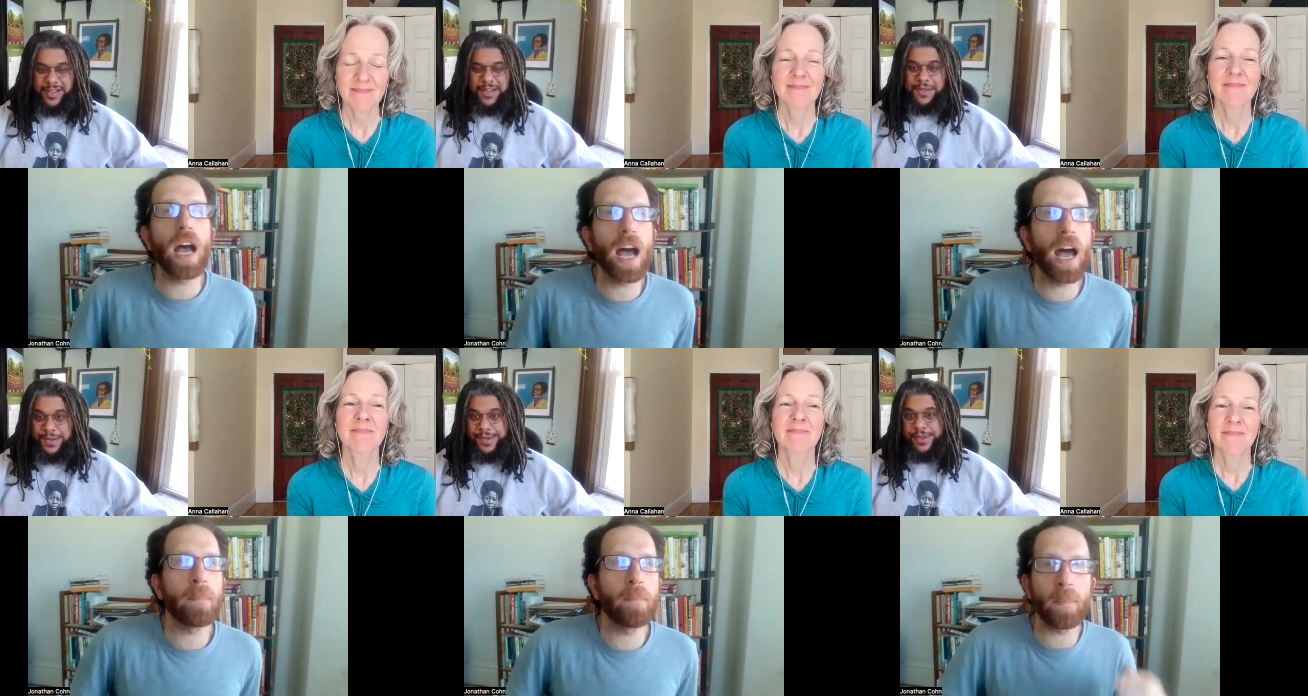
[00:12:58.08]

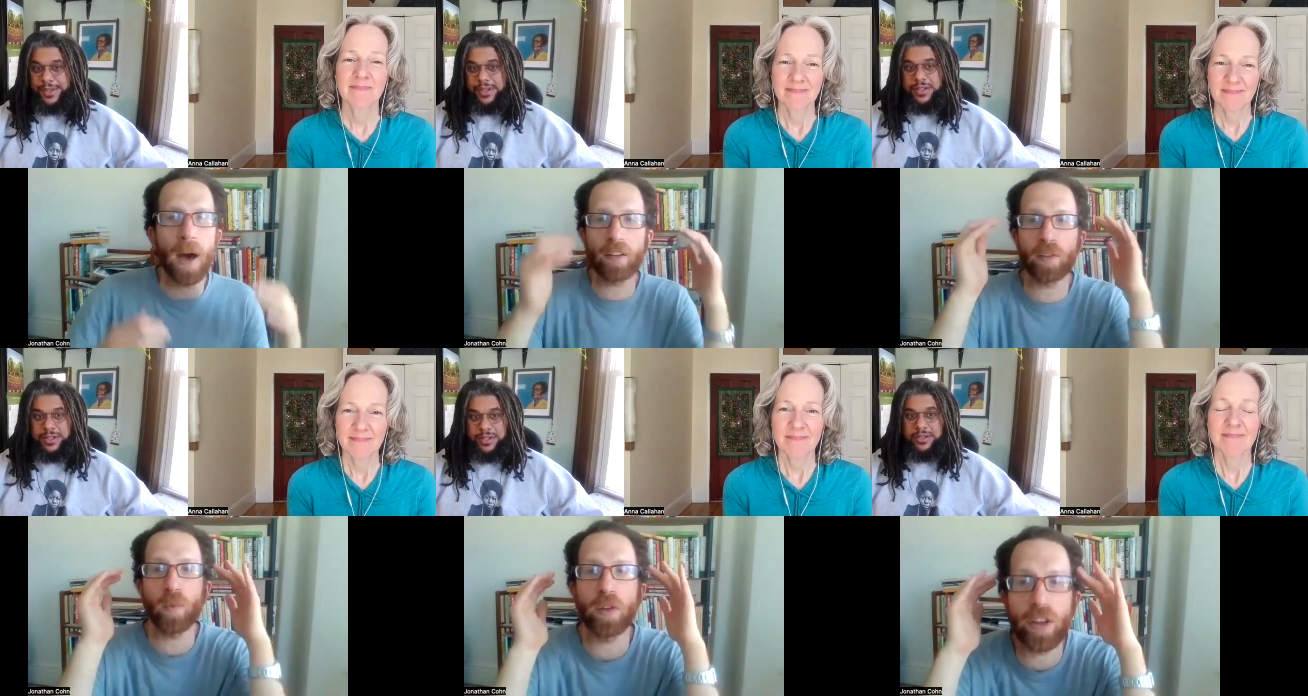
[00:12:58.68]
Speaker 1: uh,
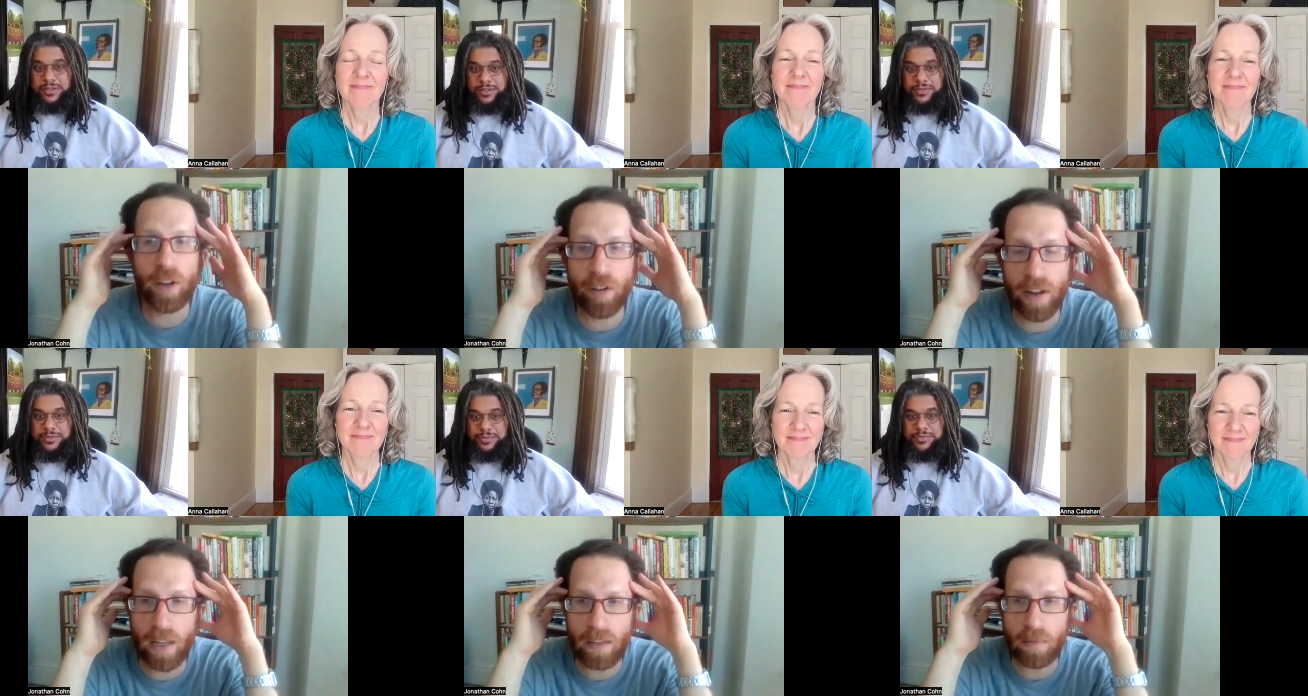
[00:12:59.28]
bottled water
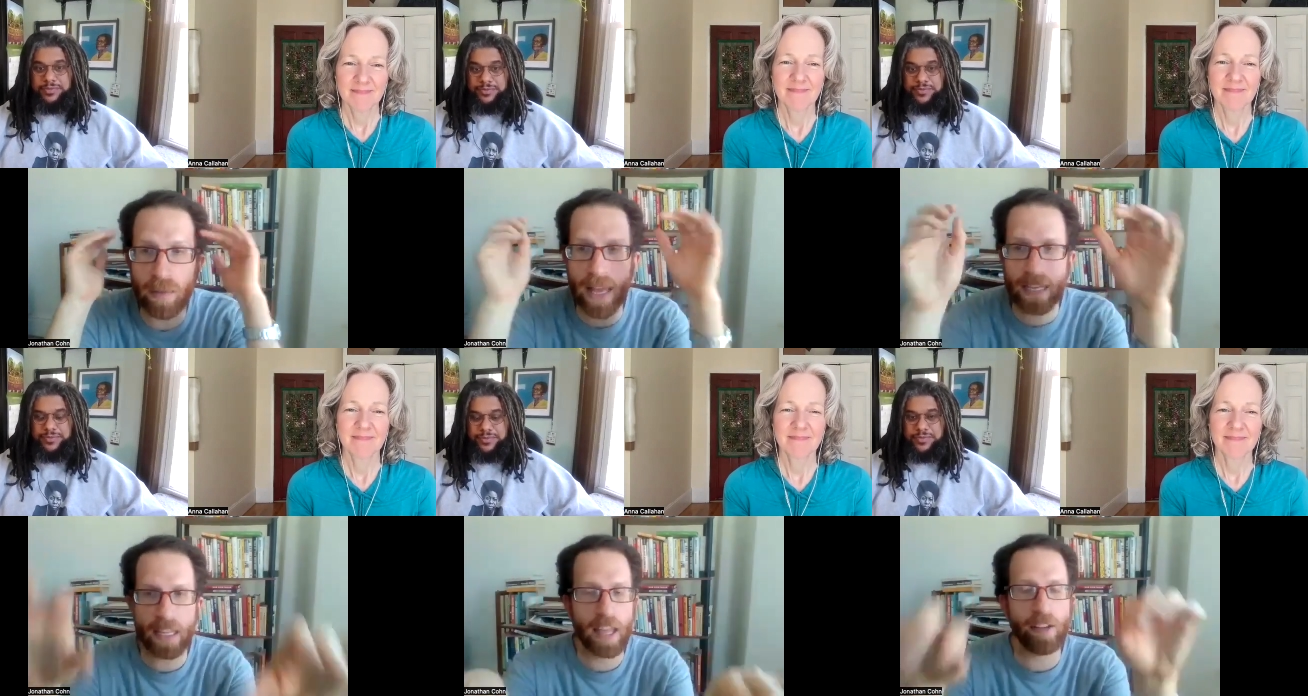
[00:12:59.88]
create,
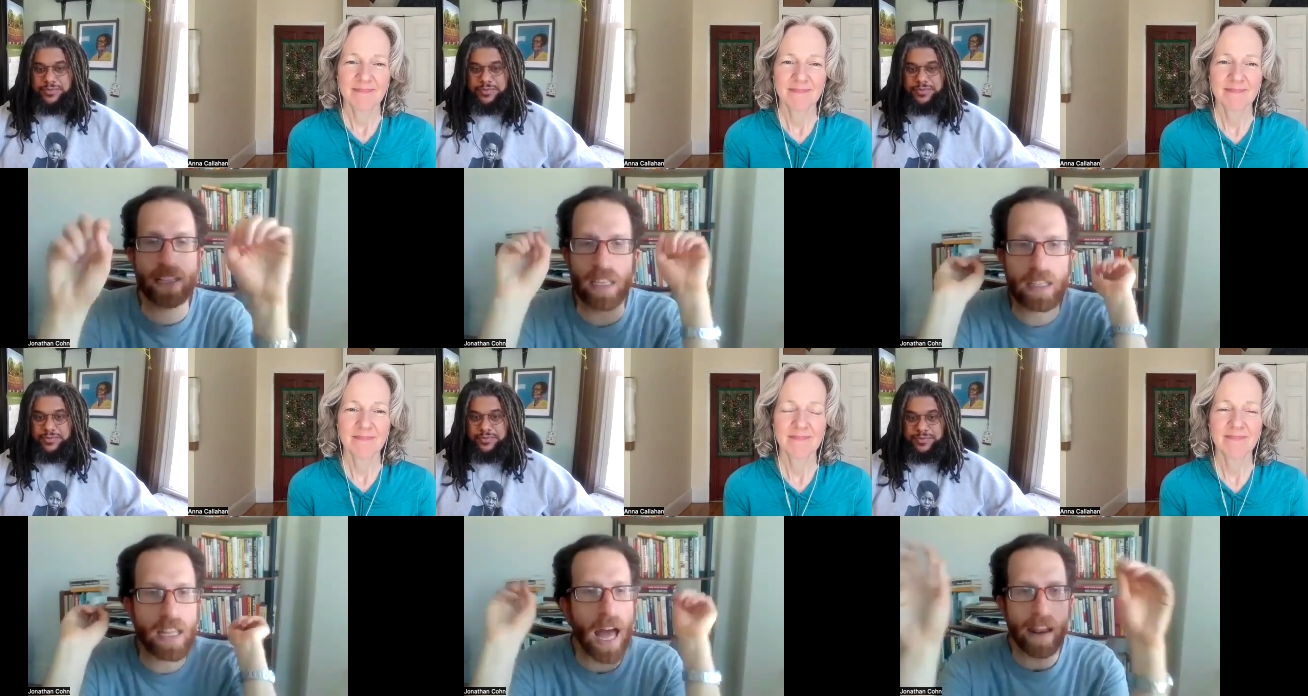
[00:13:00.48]
that creates
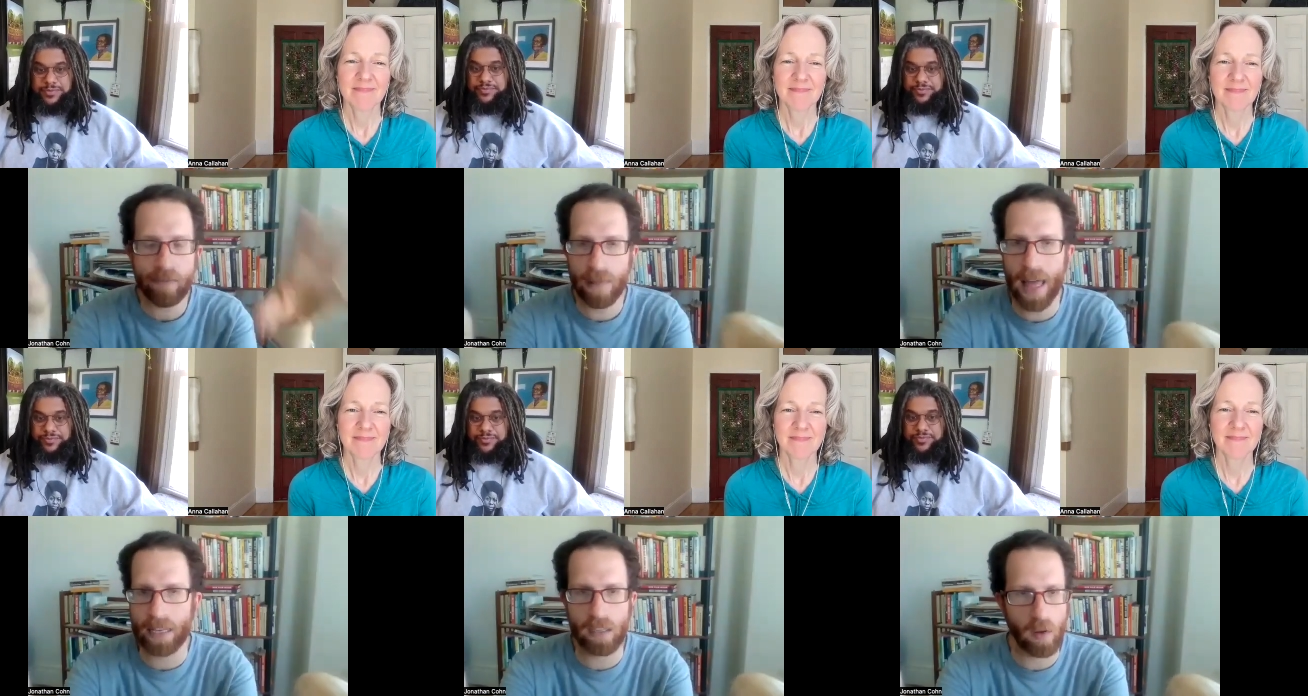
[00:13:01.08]
a lot of
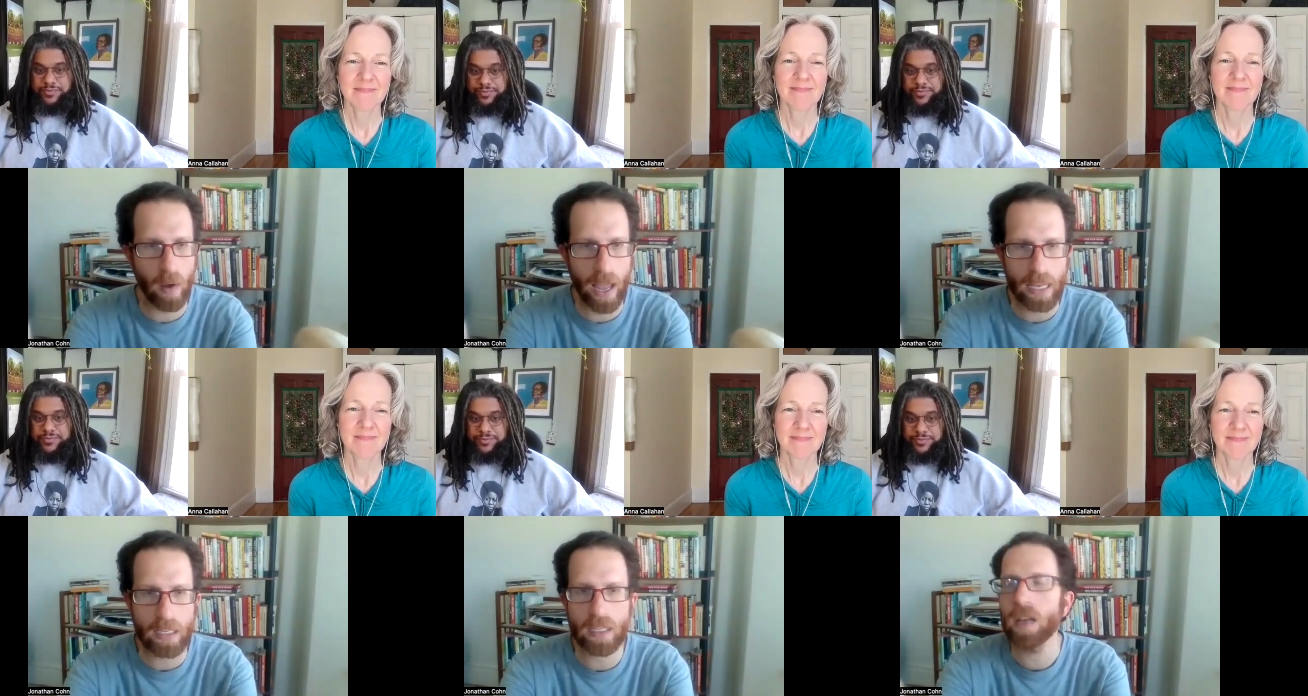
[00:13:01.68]
plastic
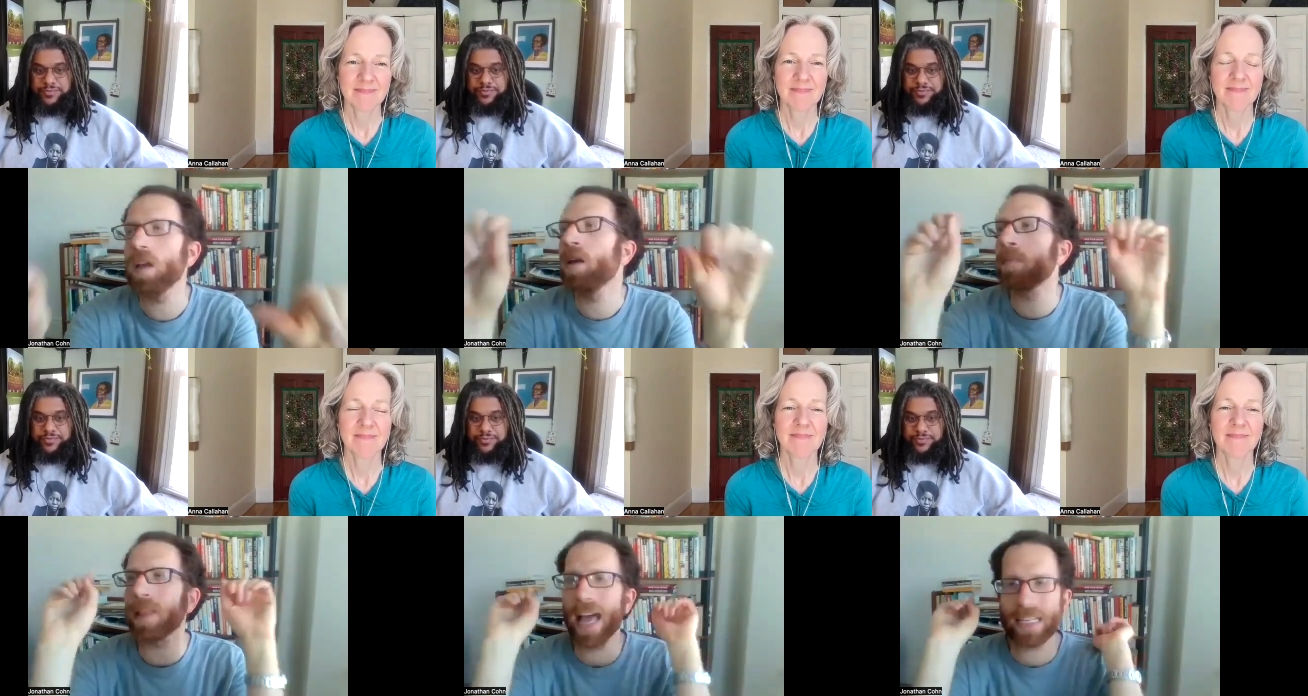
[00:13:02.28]
waste
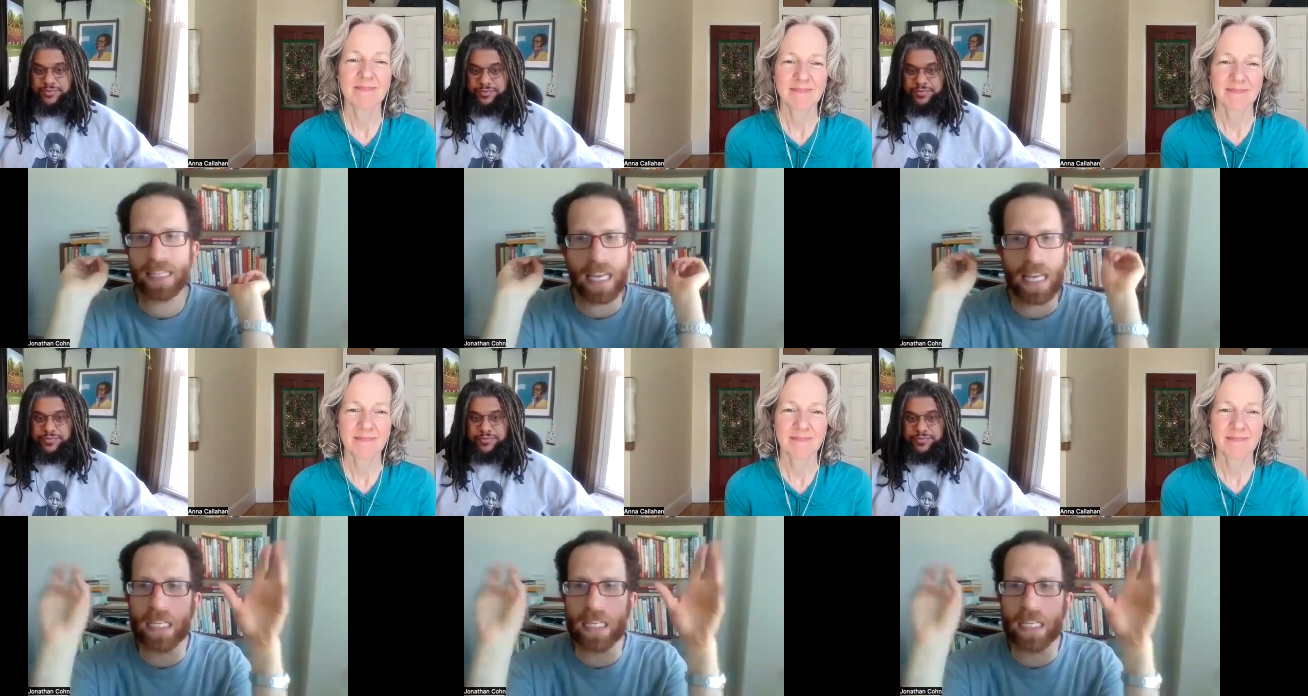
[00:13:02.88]
plastic